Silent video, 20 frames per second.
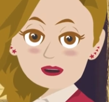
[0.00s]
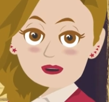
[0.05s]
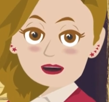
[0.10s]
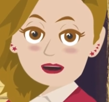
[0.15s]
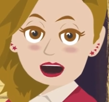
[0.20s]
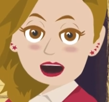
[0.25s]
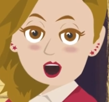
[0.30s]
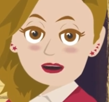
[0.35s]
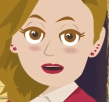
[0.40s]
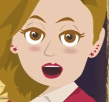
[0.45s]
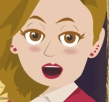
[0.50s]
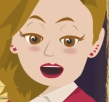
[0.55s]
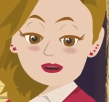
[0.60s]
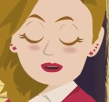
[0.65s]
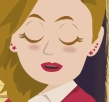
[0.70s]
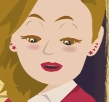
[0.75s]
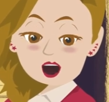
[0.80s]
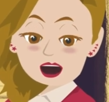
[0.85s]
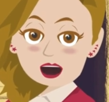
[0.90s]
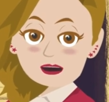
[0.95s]
You can't
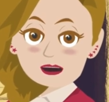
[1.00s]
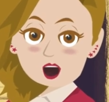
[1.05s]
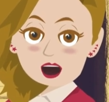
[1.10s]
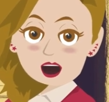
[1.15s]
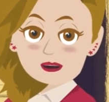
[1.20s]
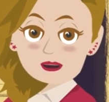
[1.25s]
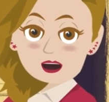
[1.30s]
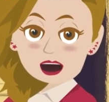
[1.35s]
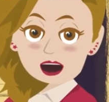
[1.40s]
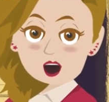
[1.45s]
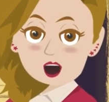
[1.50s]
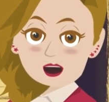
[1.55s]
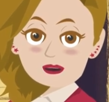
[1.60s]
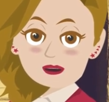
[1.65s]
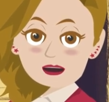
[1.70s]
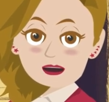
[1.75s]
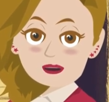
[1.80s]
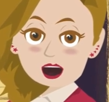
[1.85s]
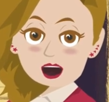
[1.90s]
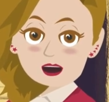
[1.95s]
tell right now,
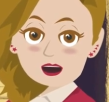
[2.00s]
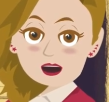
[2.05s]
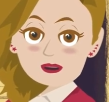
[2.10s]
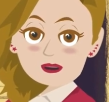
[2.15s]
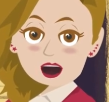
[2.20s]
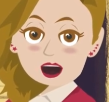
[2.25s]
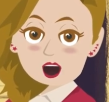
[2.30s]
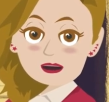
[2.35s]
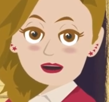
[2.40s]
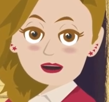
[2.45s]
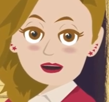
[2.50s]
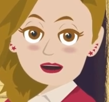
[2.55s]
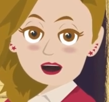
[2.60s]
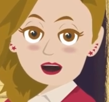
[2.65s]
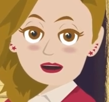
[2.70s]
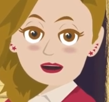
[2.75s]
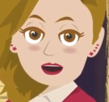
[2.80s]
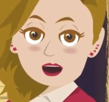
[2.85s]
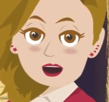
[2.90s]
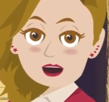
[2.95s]
but by the end of this
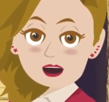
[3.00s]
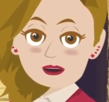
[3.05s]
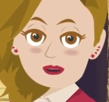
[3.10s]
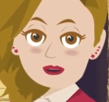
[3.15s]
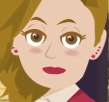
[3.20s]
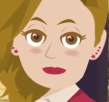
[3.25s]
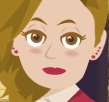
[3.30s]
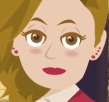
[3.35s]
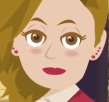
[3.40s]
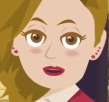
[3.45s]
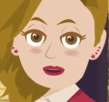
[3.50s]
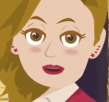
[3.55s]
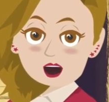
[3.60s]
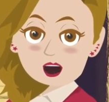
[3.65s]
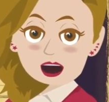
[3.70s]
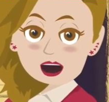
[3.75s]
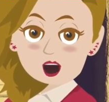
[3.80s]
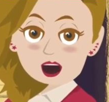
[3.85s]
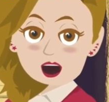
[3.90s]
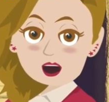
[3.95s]
voyage,
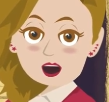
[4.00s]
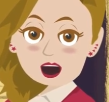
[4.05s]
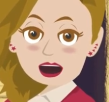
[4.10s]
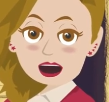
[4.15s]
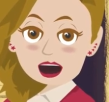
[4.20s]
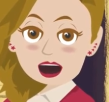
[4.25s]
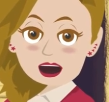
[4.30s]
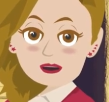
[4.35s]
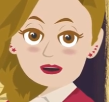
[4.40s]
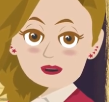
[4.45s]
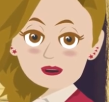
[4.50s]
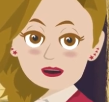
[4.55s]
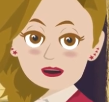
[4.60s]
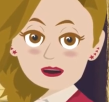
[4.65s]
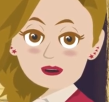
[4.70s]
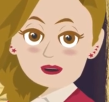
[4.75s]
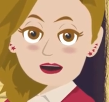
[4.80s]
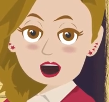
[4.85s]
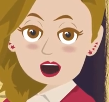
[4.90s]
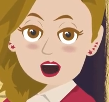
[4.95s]
you will know the
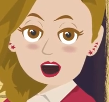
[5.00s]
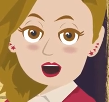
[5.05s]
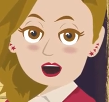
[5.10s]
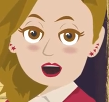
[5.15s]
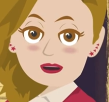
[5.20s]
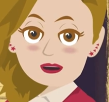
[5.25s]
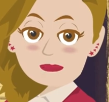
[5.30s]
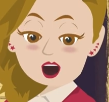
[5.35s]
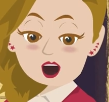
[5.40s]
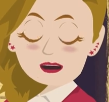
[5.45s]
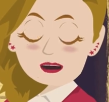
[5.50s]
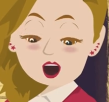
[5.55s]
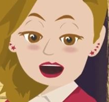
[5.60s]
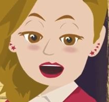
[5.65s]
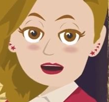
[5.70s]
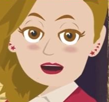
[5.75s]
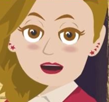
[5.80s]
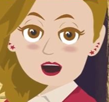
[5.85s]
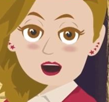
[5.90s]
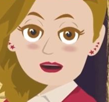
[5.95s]
power of
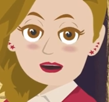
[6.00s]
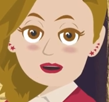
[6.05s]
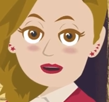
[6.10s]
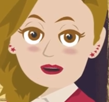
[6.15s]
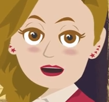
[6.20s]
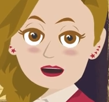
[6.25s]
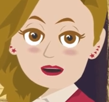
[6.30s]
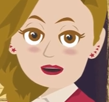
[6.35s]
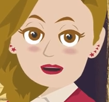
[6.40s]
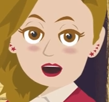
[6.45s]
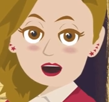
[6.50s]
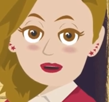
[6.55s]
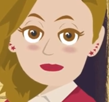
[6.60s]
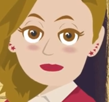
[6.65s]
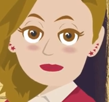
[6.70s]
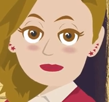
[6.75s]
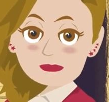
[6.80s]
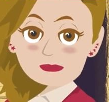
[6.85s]
non-resistant thought.